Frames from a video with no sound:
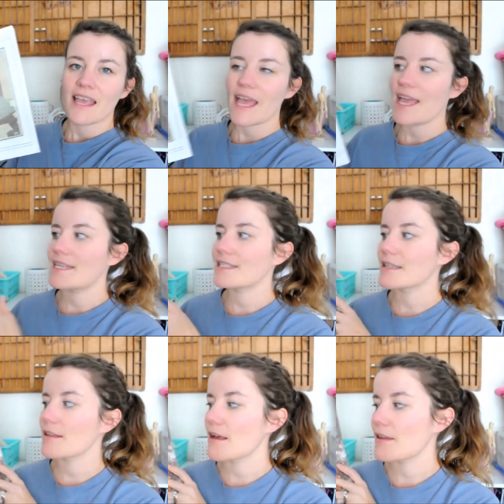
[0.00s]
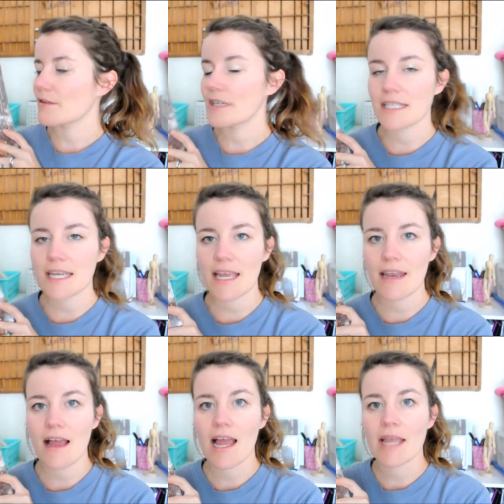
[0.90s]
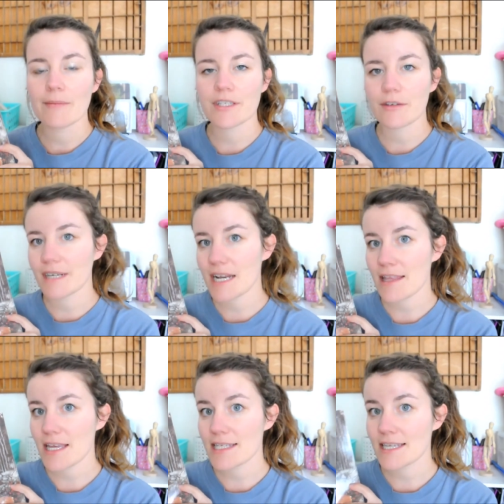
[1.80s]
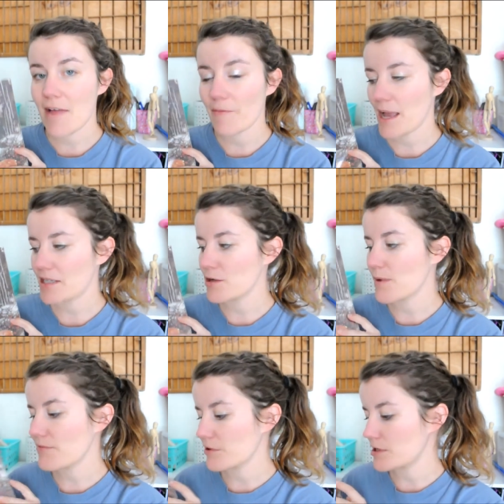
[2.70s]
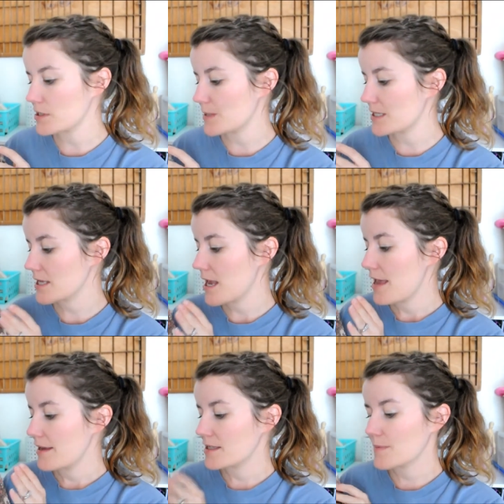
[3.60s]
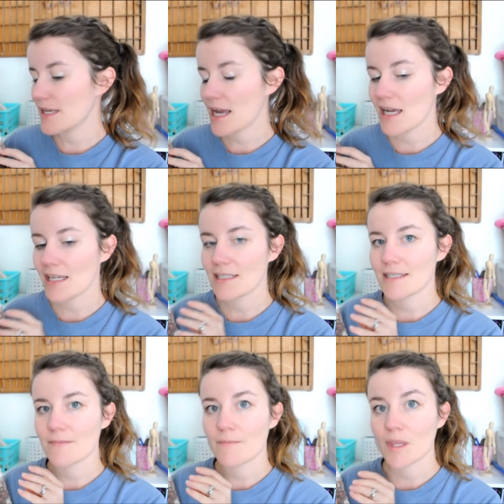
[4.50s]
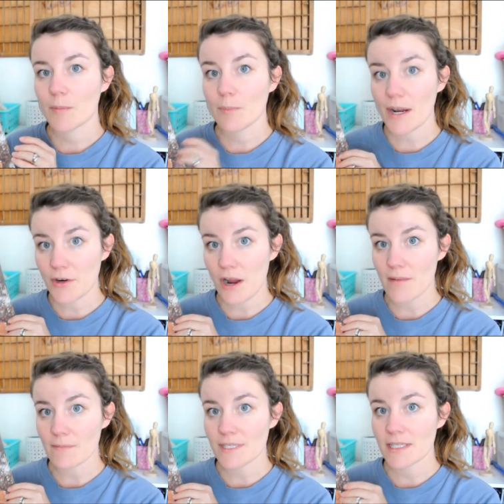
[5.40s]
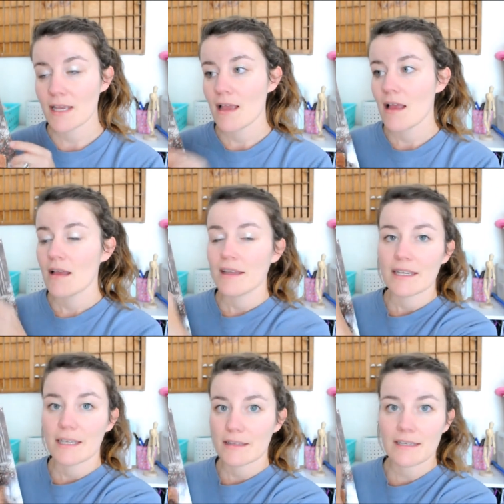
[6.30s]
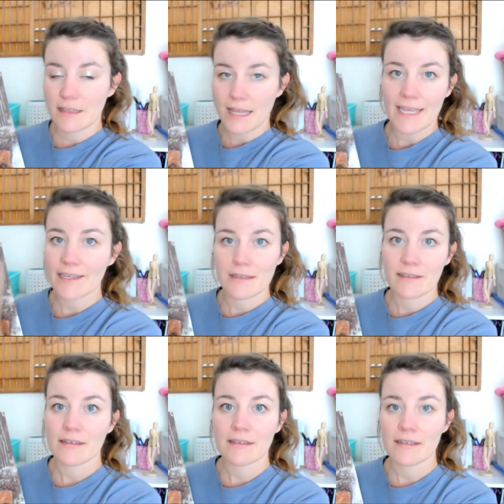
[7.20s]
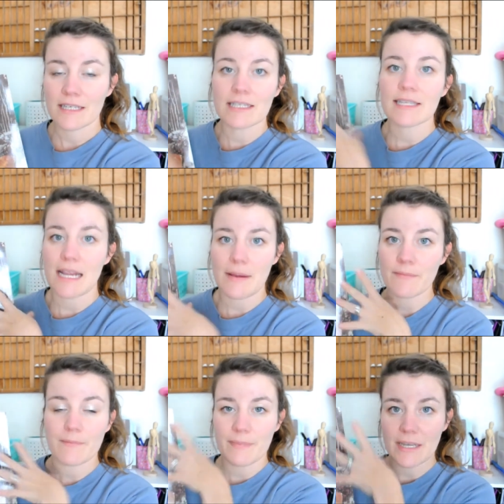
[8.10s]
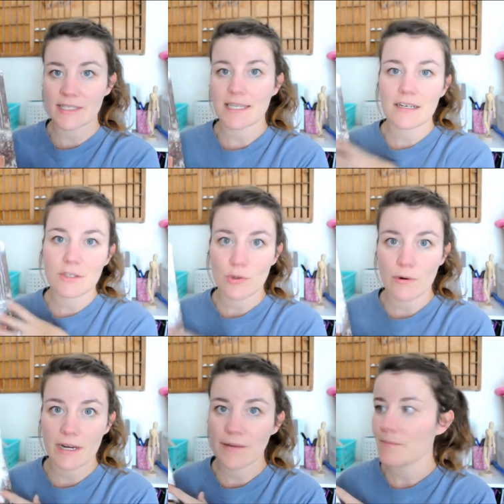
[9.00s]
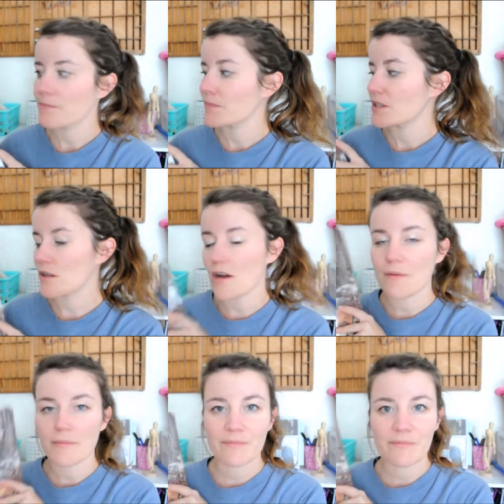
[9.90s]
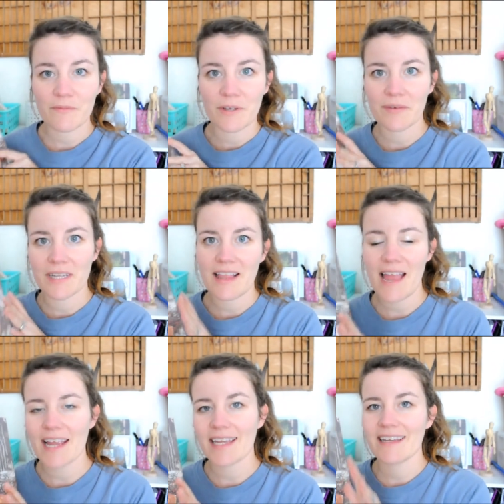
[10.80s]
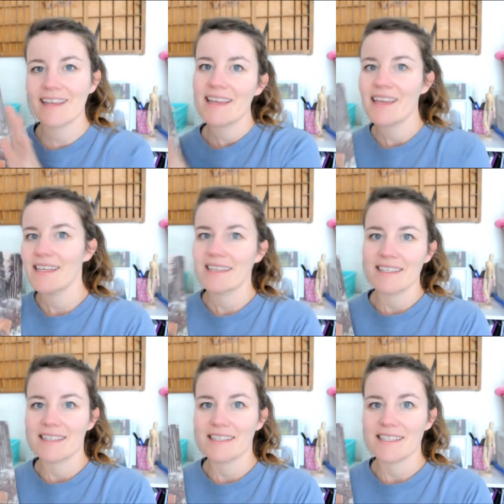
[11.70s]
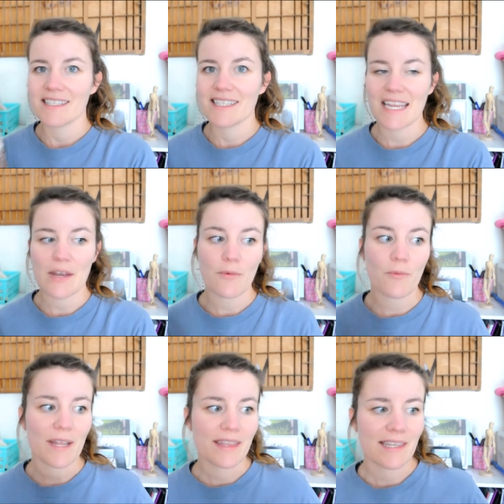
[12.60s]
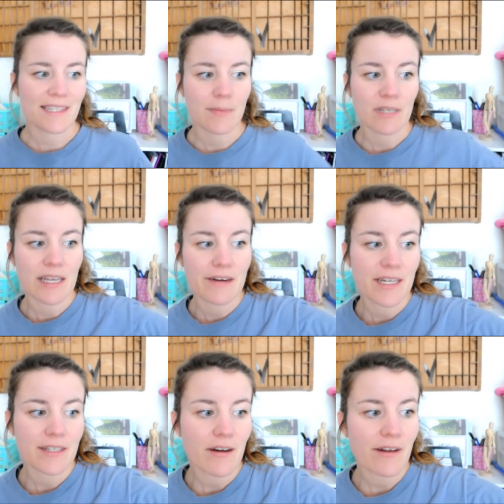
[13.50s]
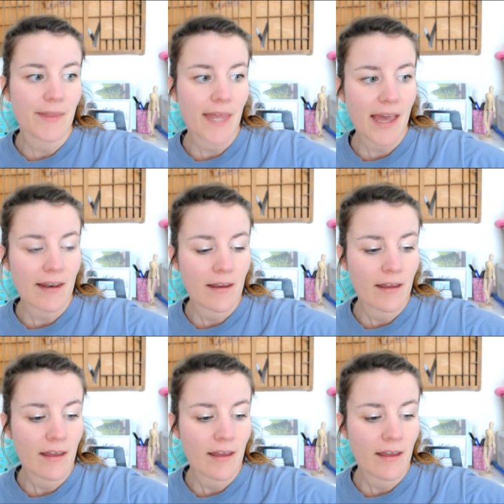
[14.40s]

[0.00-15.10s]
and the reason I am still reading this and haven't packed it away for Christmas is because breadcrumbs, it like, is the same basic story. So we really like seeing what the similarities are in that.